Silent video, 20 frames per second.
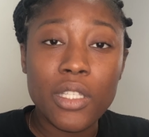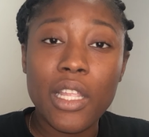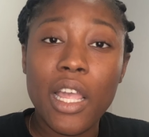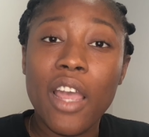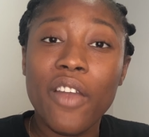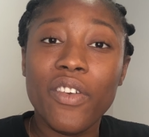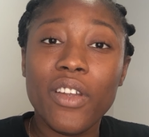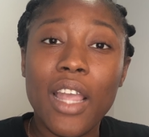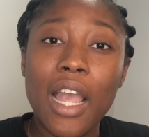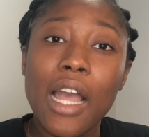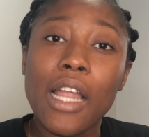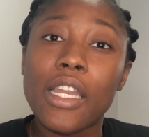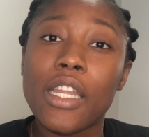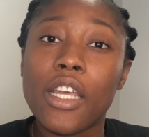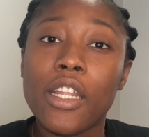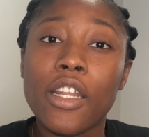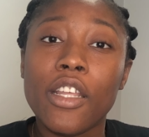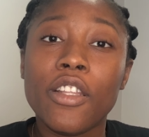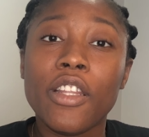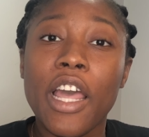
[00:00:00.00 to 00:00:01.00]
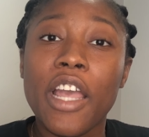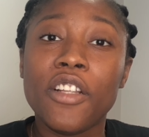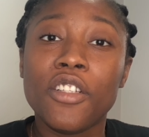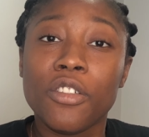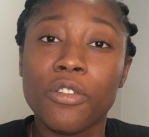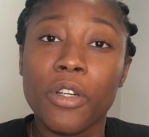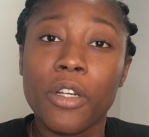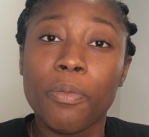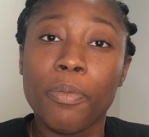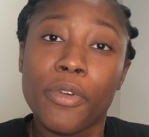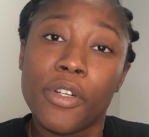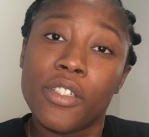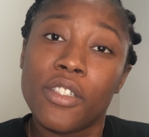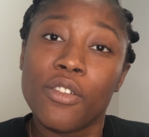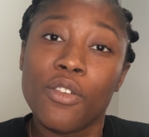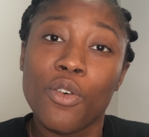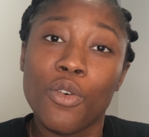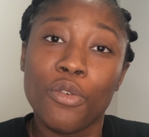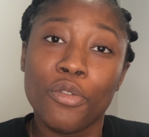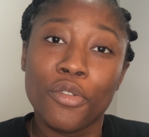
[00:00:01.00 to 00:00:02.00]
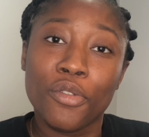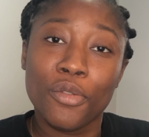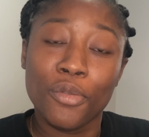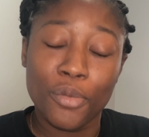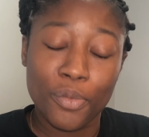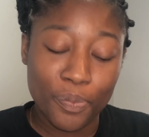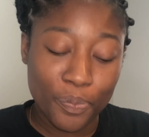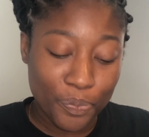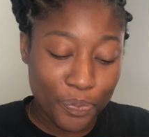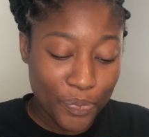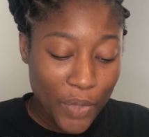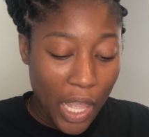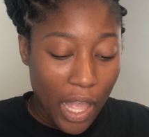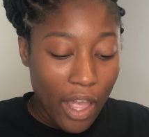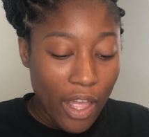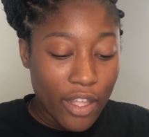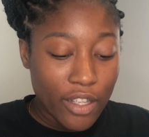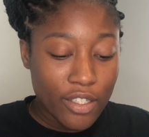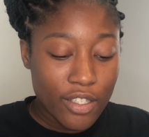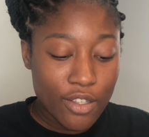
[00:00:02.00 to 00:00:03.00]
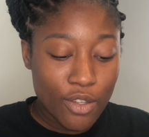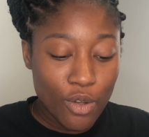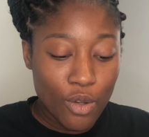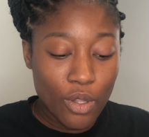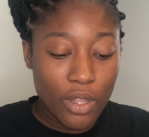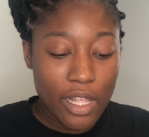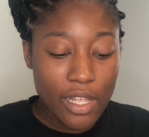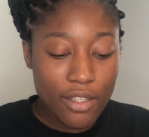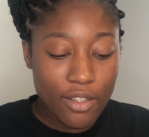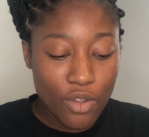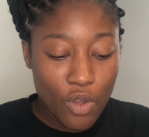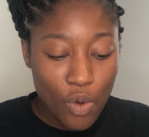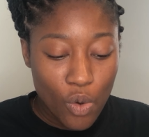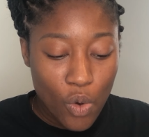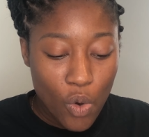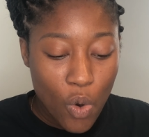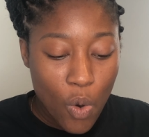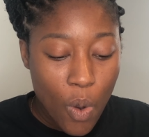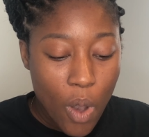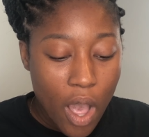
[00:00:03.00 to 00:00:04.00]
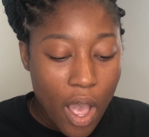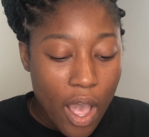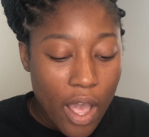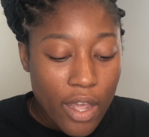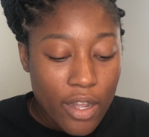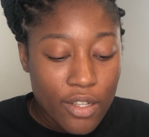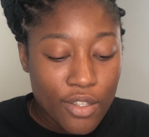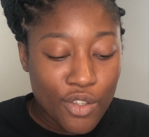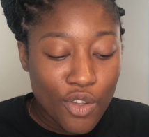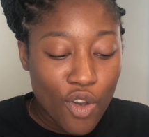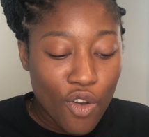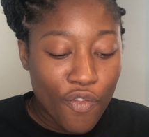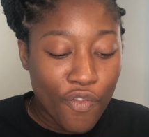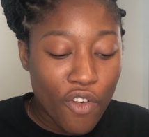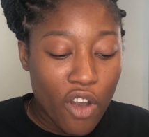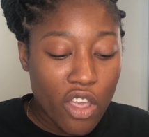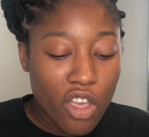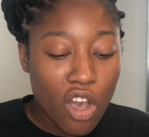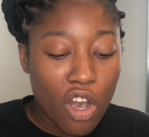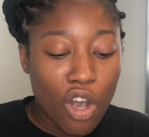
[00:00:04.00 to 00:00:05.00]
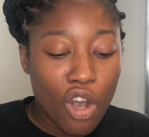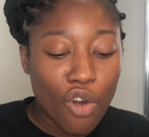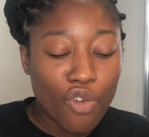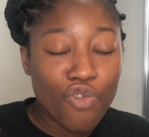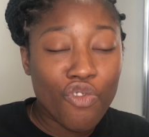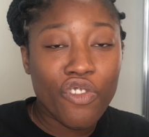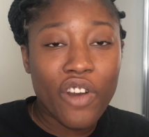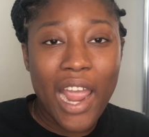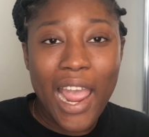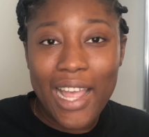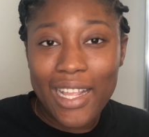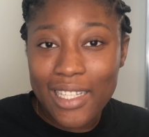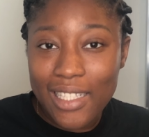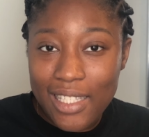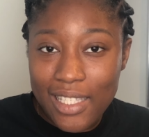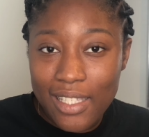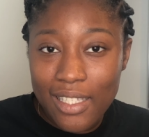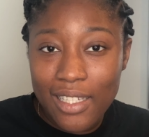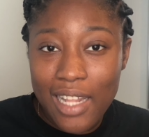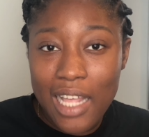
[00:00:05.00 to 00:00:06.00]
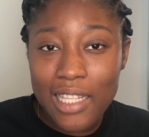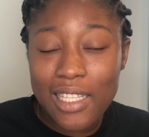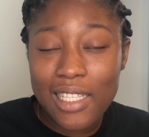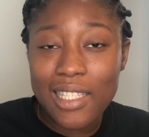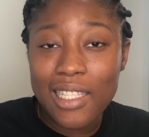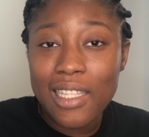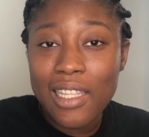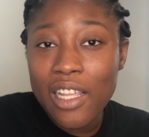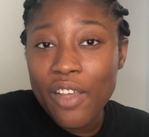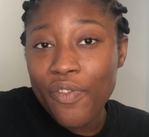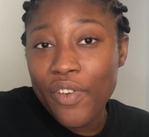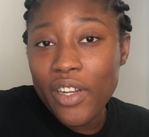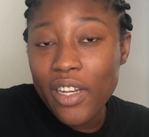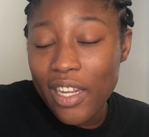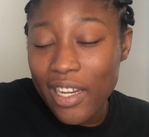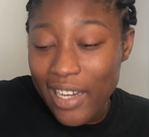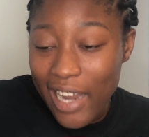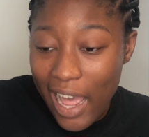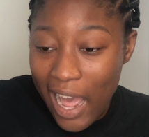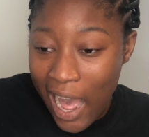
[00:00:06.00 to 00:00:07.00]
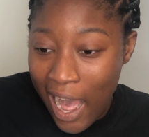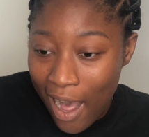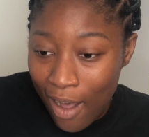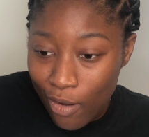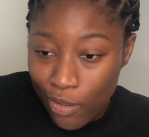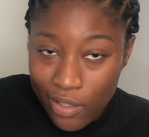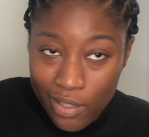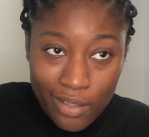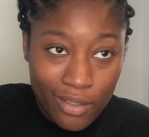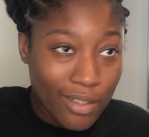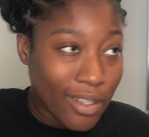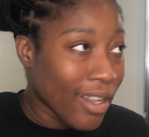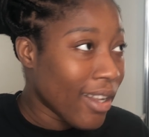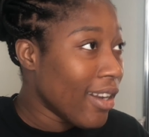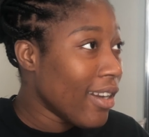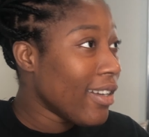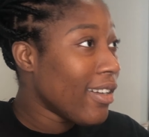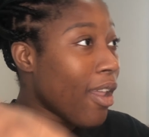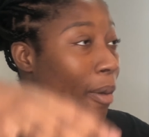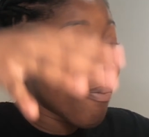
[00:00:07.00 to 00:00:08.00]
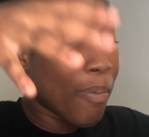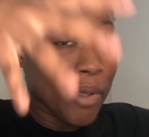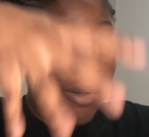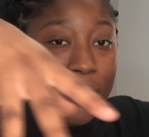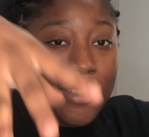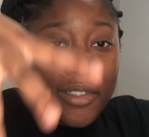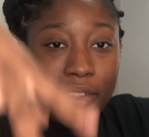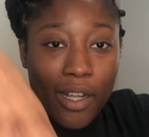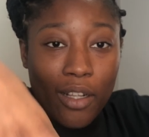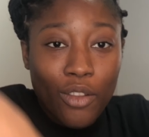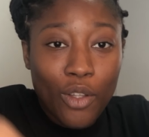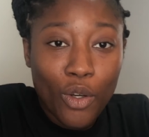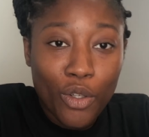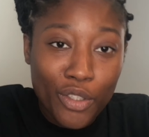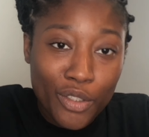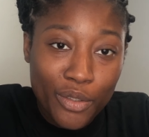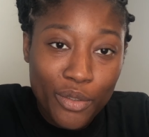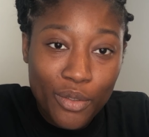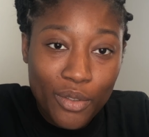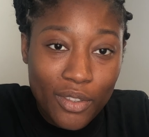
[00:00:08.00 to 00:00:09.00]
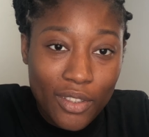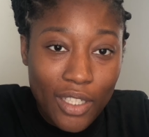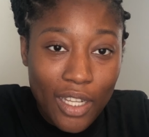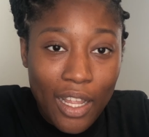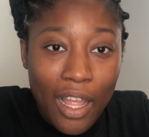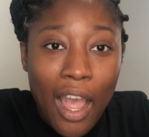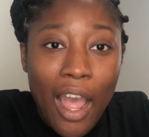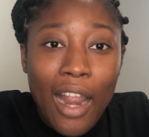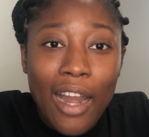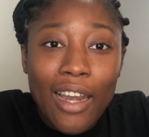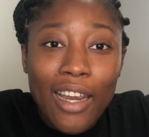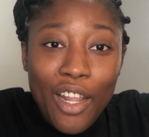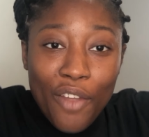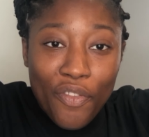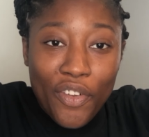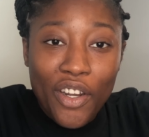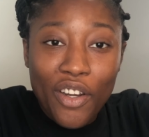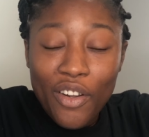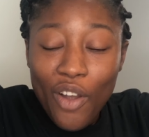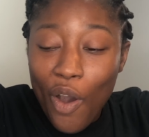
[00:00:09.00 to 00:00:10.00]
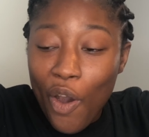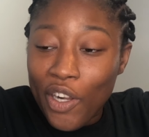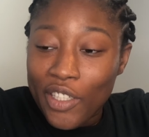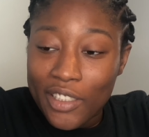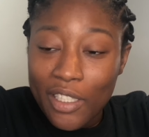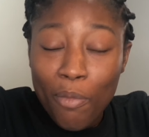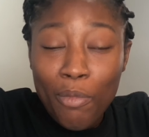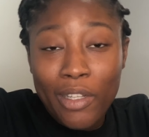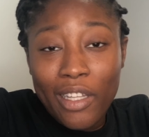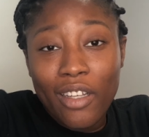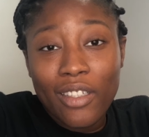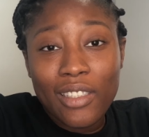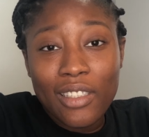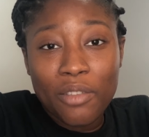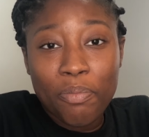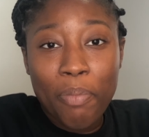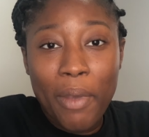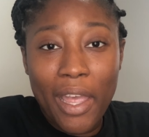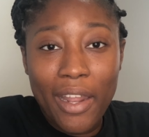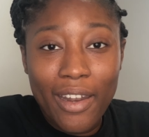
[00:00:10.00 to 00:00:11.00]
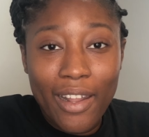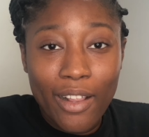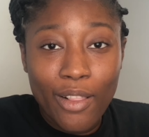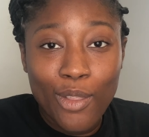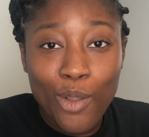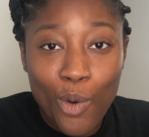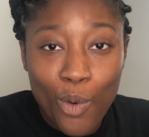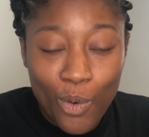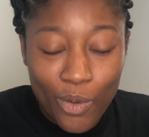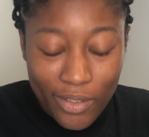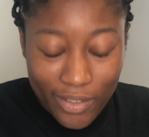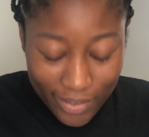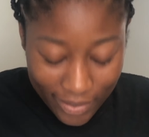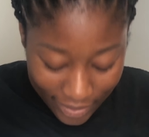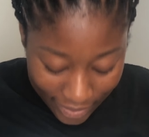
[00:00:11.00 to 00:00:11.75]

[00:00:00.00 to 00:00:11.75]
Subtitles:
every Ghanaian and Nigerian person goes to. So let's go. So for your rent, that is living in the house, the building alone, living on someone else's bed alone,